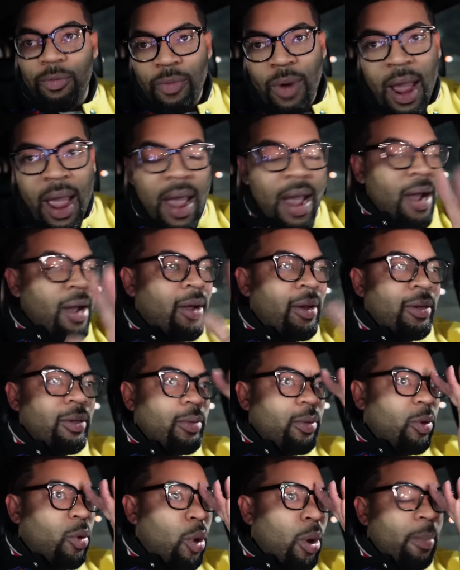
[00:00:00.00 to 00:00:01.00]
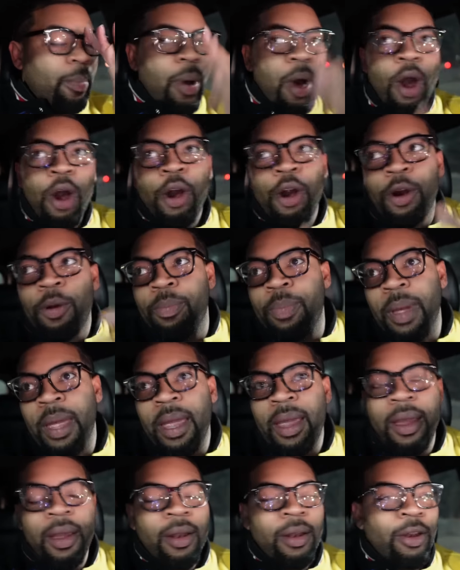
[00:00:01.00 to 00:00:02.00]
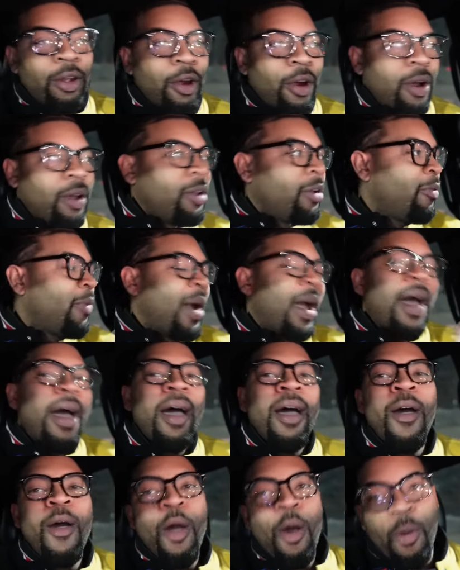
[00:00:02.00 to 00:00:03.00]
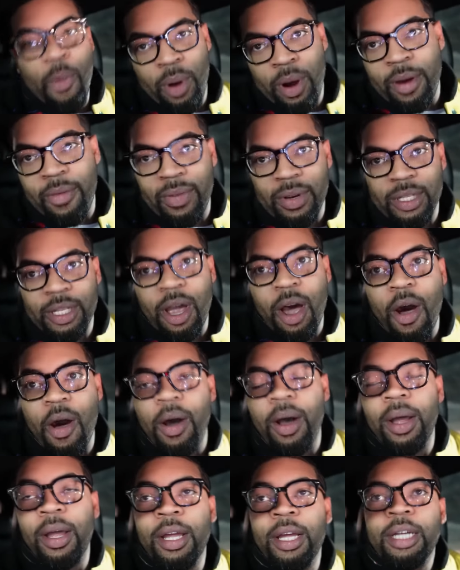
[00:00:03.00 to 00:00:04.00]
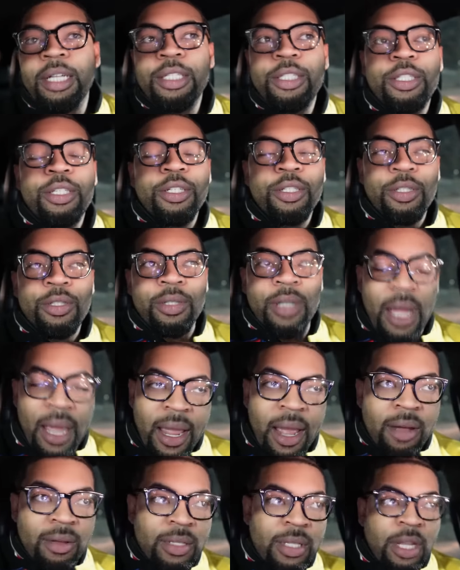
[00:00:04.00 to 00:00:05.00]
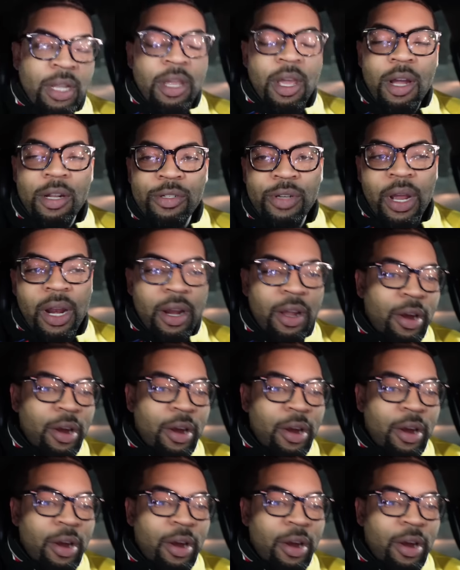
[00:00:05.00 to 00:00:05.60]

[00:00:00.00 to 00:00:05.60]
rod or perm pin curler rod, whatever it's called, to, like I was telling y'all, try to